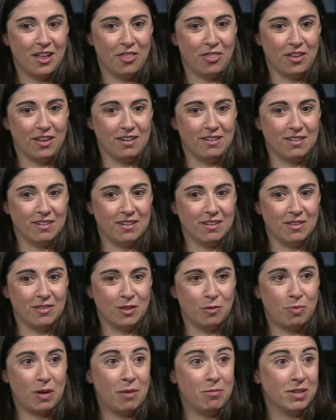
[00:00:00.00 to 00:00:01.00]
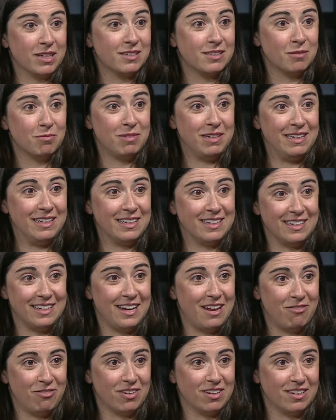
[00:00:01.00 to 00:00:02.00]
that the public simply had
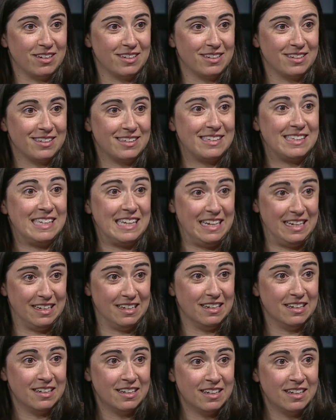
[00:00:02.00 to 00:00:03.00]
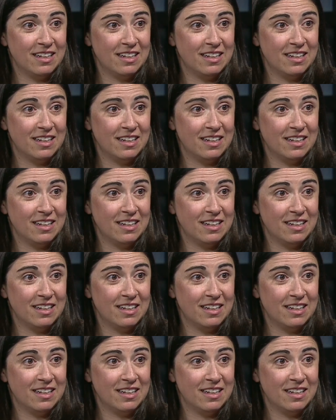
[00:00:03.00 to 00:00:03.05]
never seen.